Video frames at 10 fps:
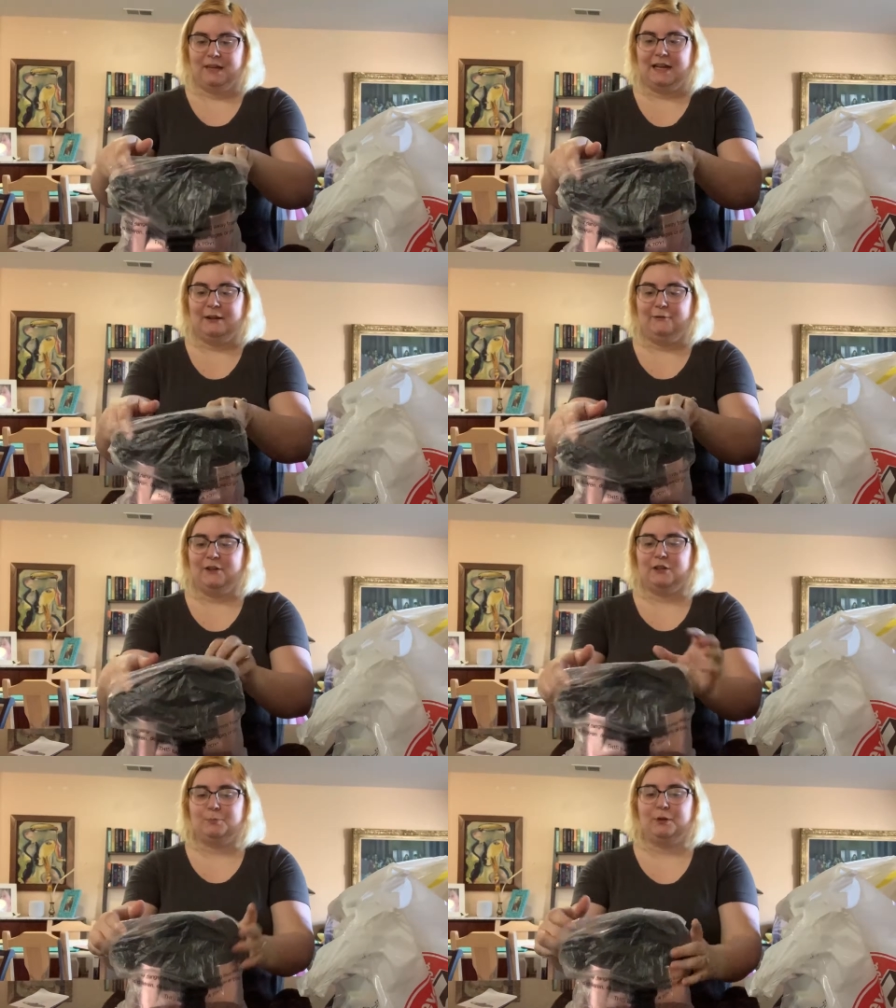and it
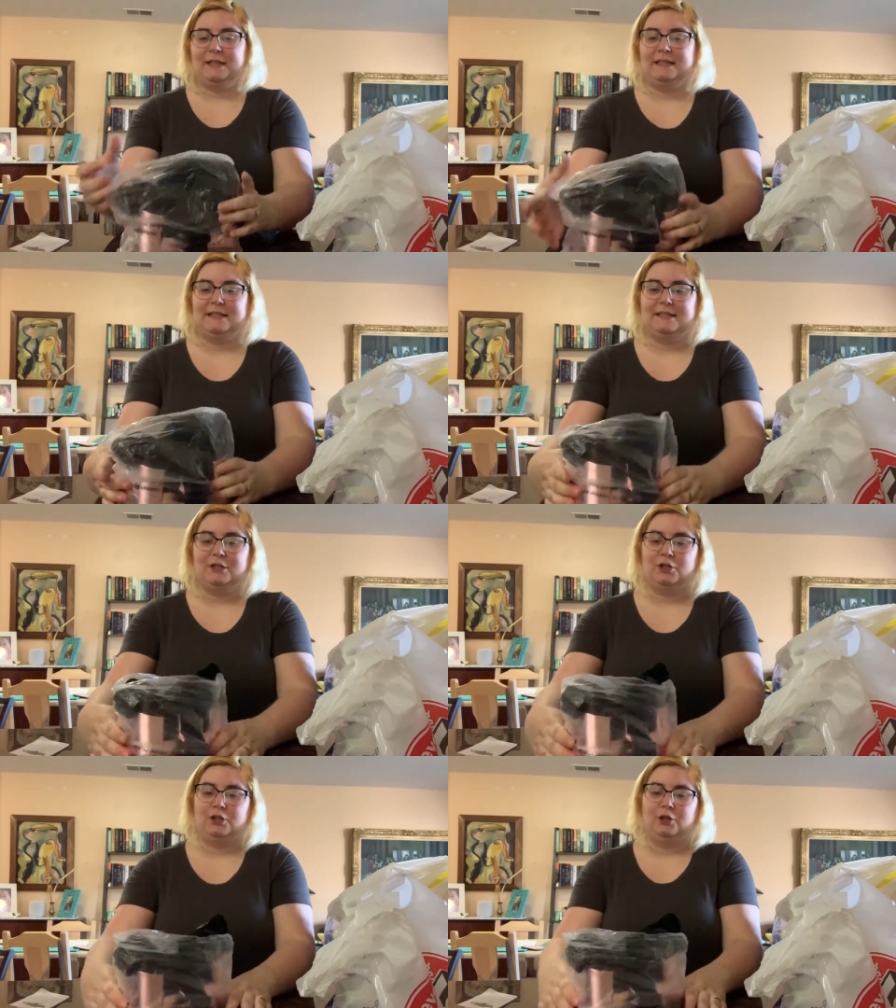feels pretty
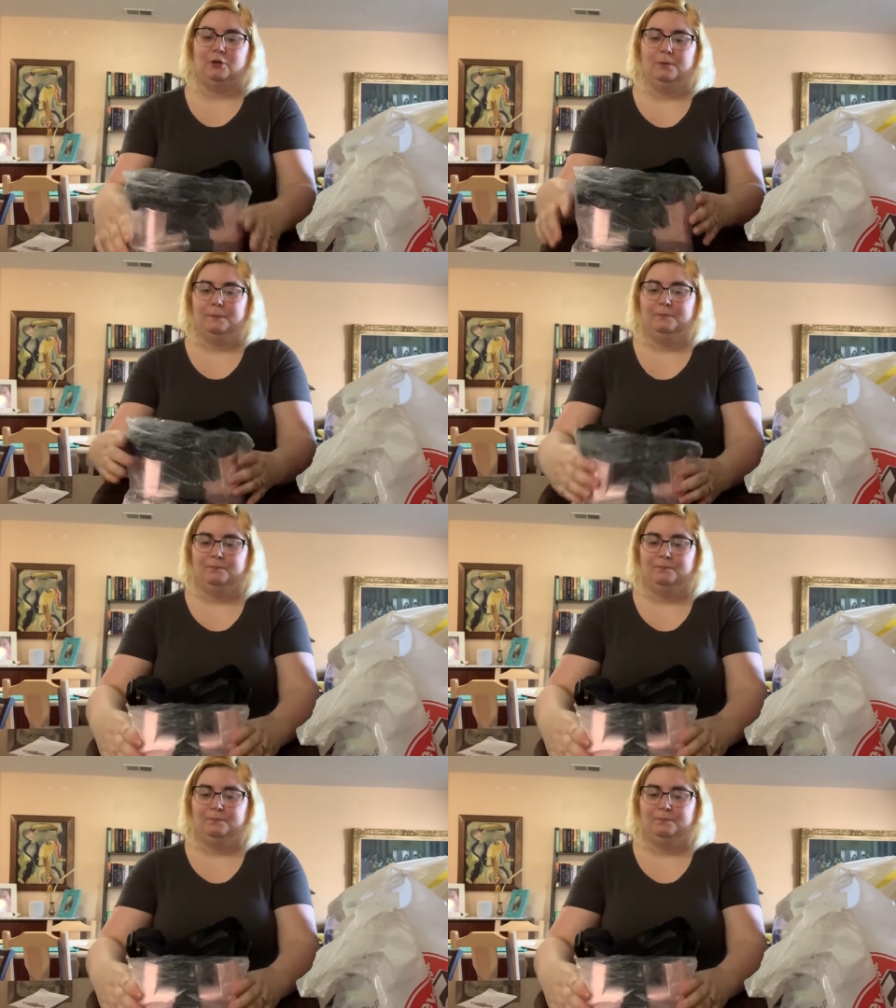decent too.